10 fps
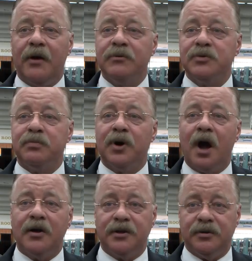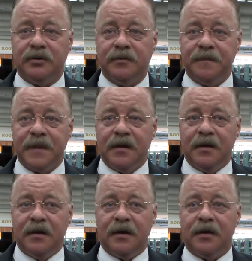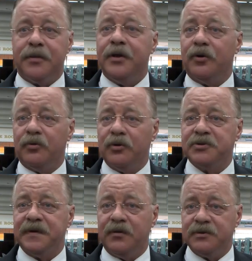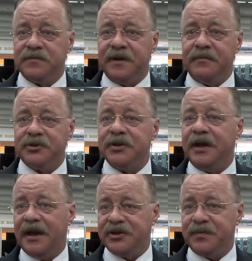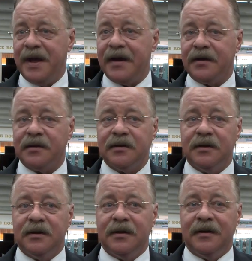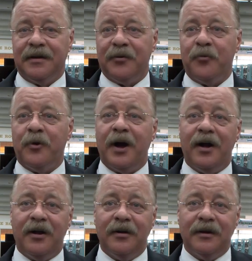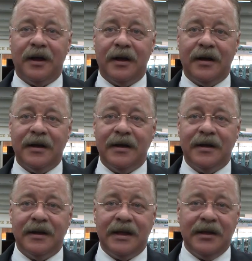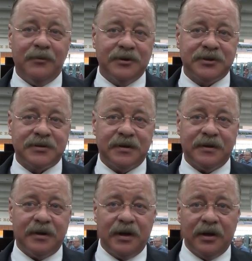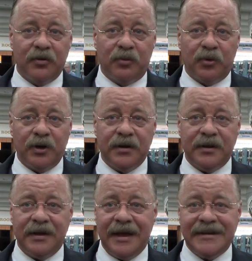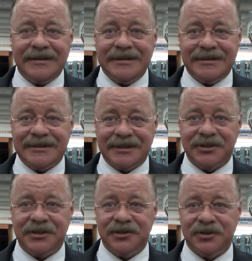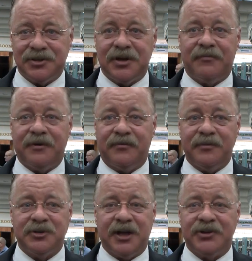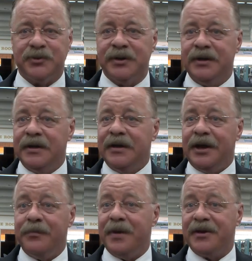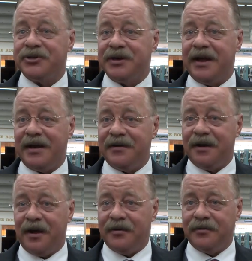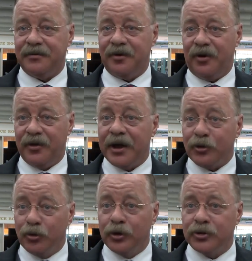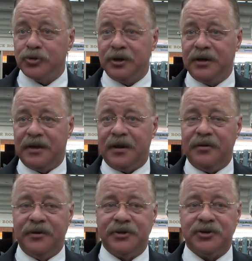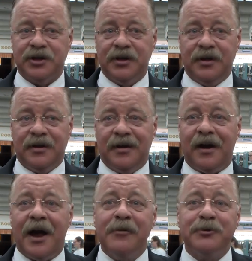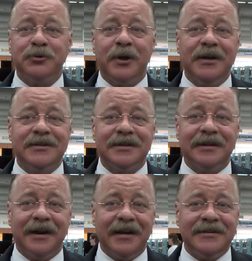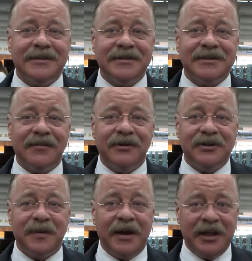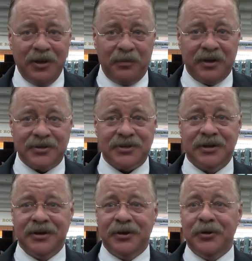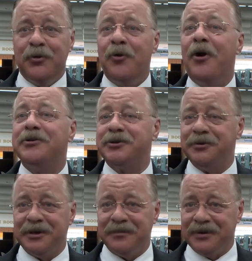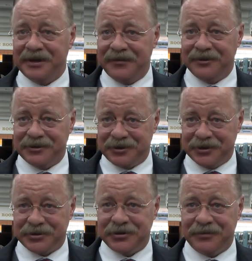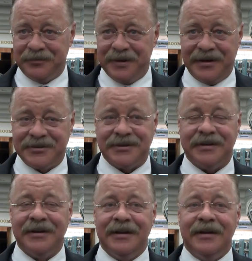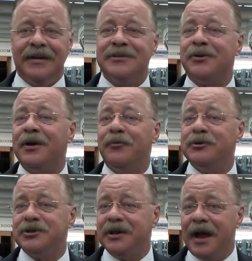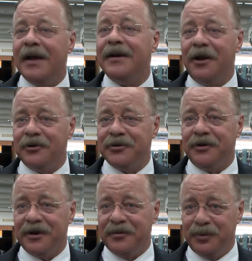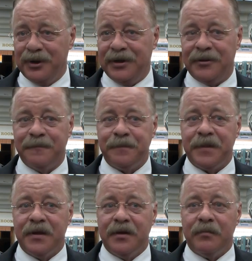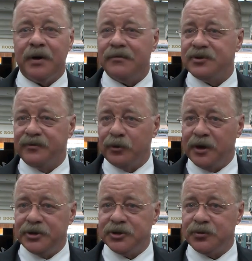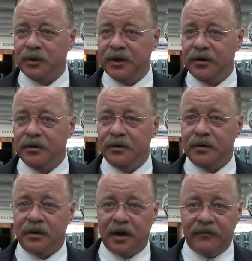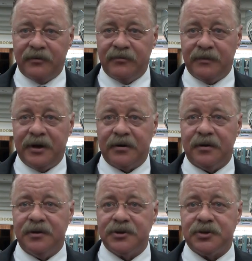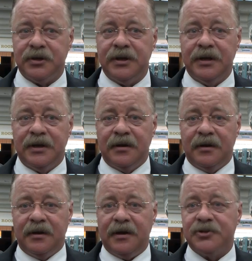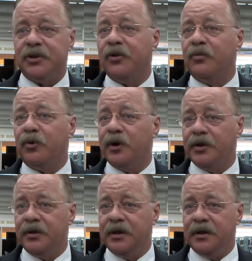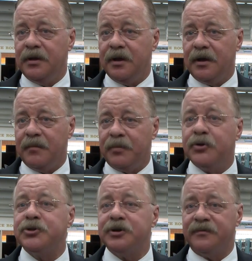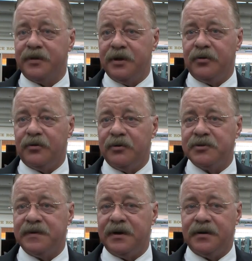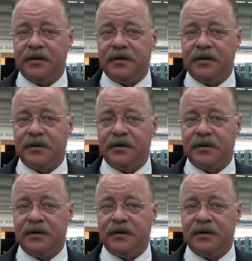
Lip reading: I was bronchial. Theodore Roosevelt was famously asthmatic. While he was a little boy in the 1860s and suffering from his asthma, and medicine hadn't gotten all that good at treating that illness, I was raised in the 1970s by hippies who also didn't believe in traditional medicine, and so I would just lie down until I could breathe. But I was a voracious reader, a lover of American history, and as a little boy, the person of Theodore Roosevelt,